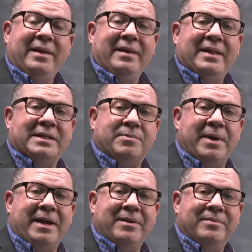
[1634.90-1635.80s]
That's
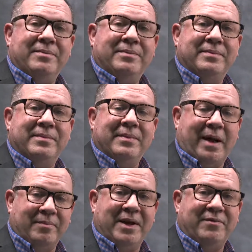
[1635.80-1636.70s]
me.
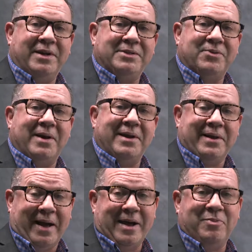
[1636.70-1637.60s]
I'm David Esrati.
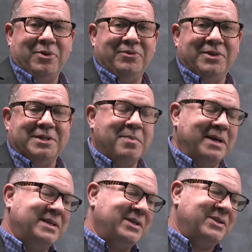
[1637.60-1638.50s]
I approve this
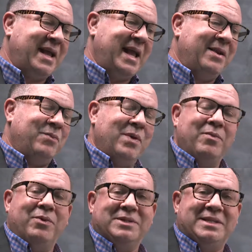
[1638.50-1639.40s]
message, and we
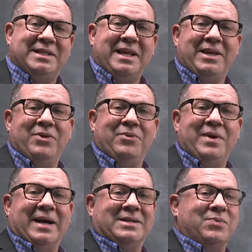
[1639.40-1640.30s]
will see you
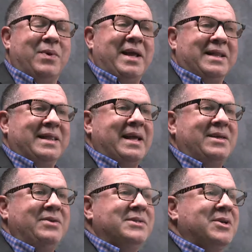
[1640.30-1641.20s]
next week.
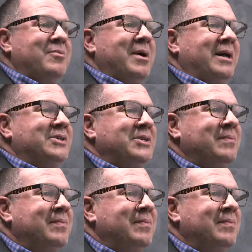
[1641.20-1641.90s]
Thank you so much.